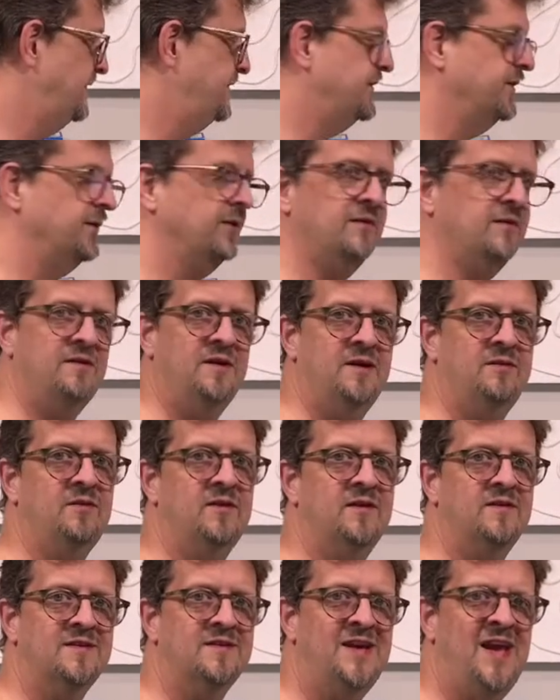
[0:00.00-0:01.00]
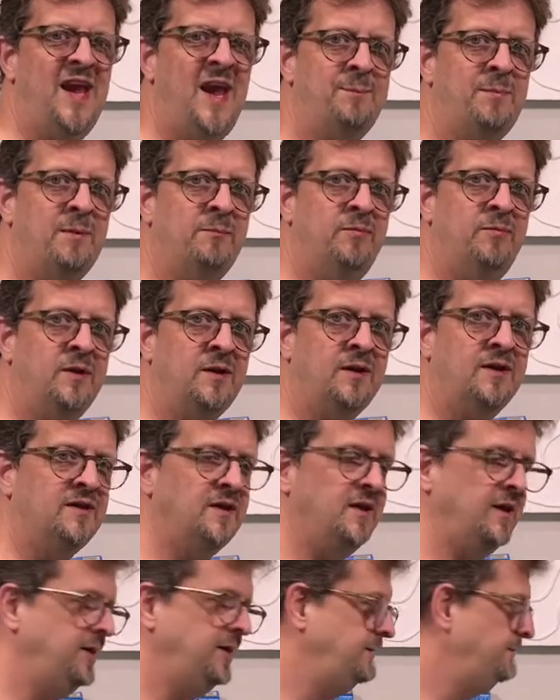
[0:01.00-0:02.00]
third level is
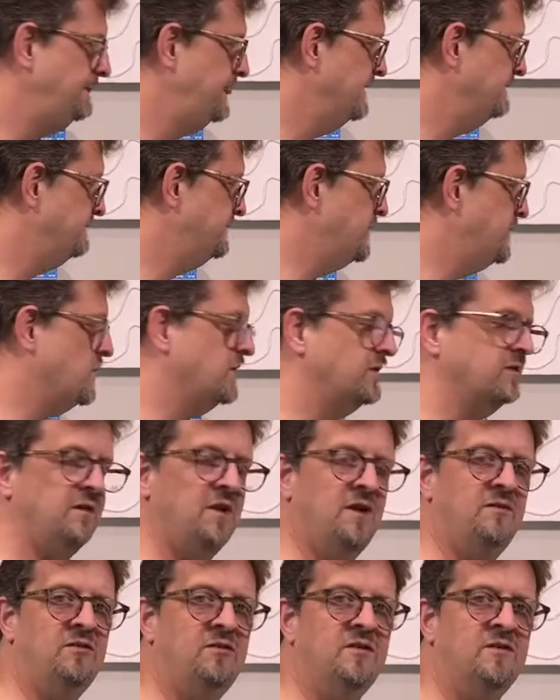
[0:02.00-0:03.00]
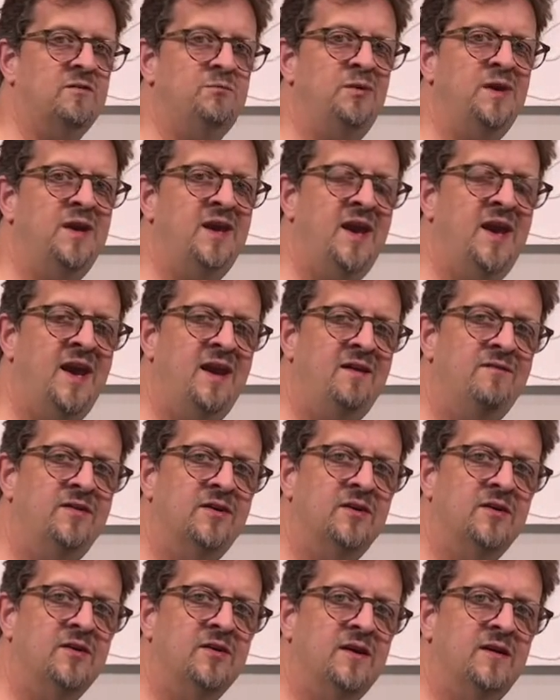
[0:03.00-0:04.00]
capability, fourth level is
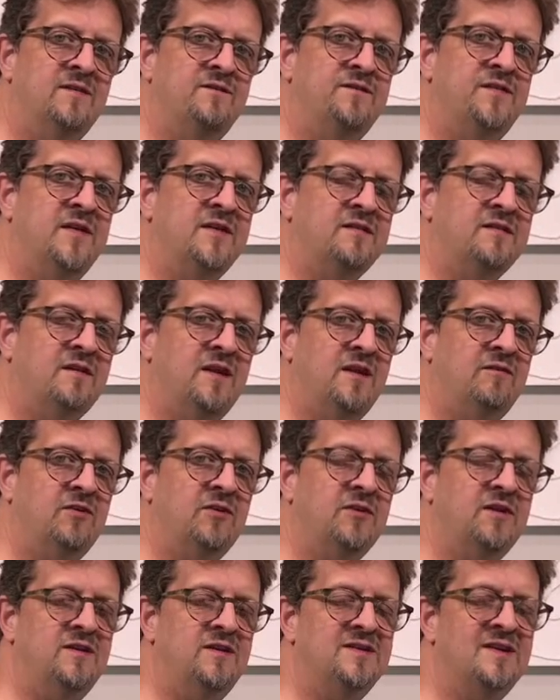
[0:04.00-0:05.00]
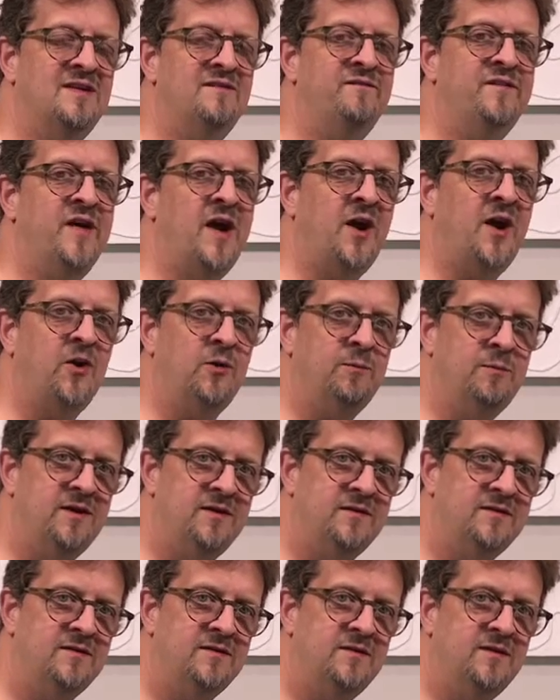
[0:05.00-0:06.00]
behavior, and fifth level is
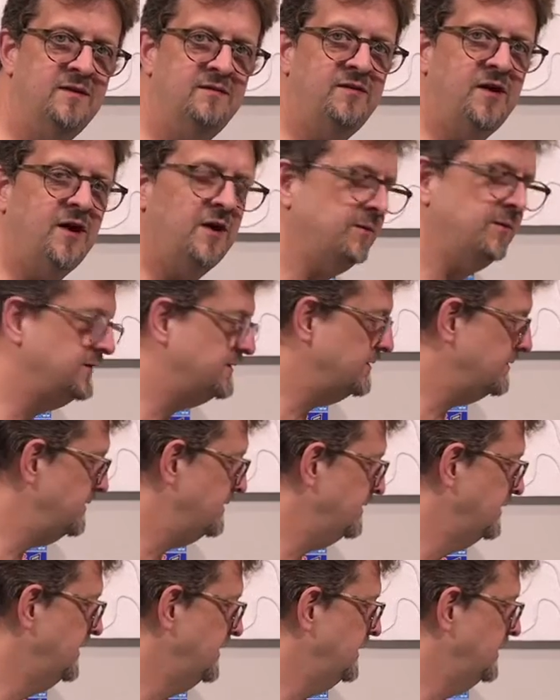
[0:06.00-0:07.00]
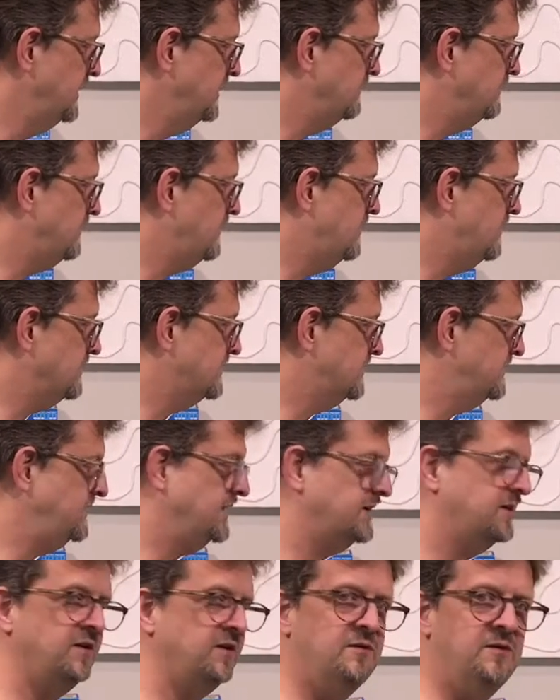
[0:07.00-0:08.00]
environment. Environment. So they're they're all
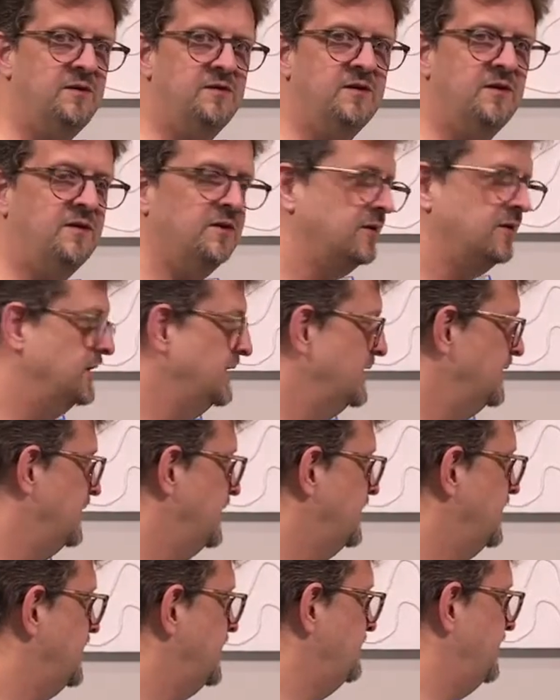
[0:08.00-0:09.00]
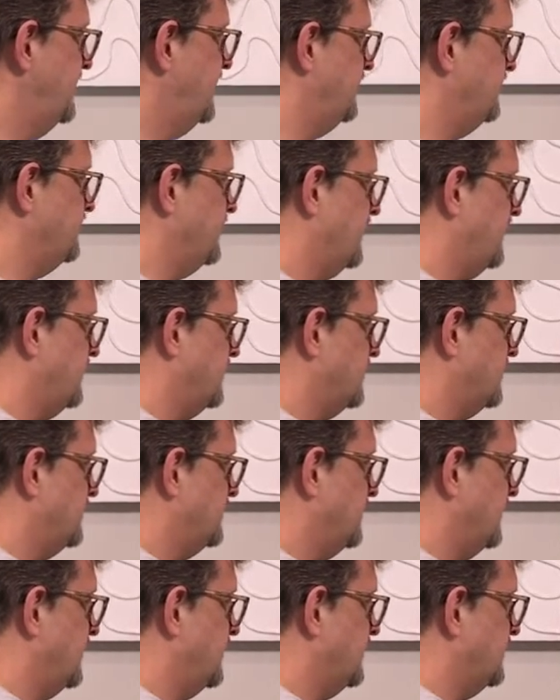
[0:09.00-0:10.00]
connected to each other um, and I'll draw a
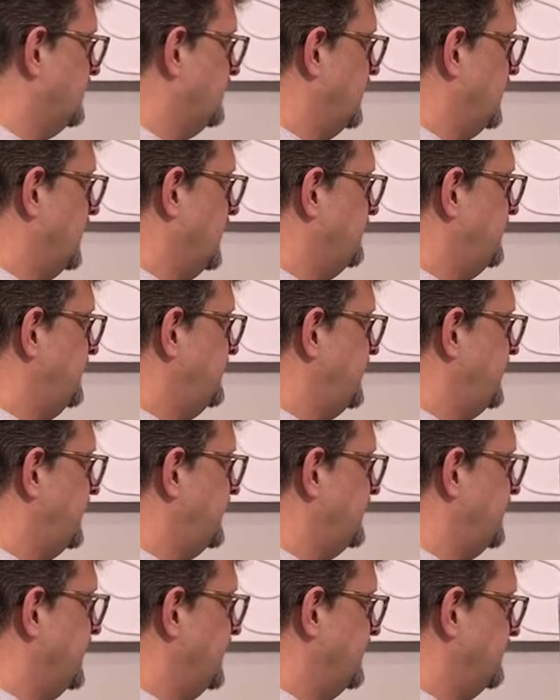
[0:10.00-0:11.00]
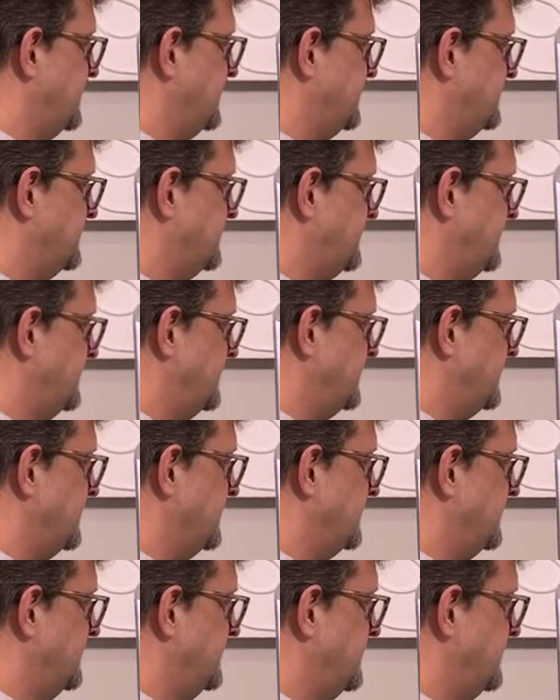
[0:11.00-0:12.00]
little, a little up and down arrows
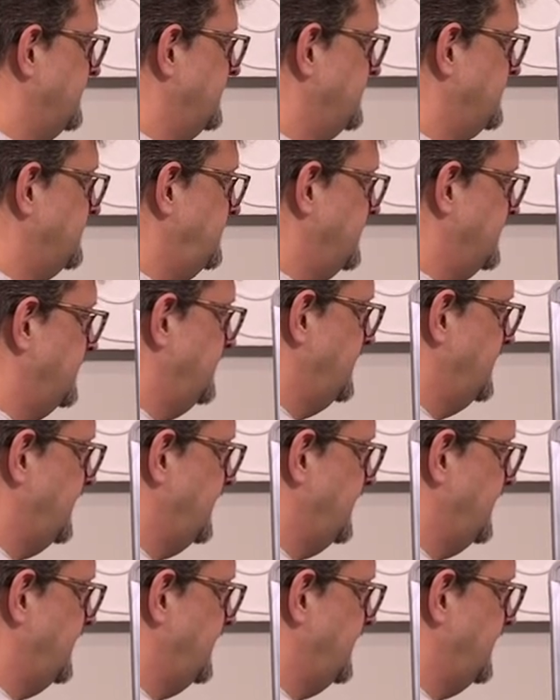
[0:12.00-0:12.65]
here so you can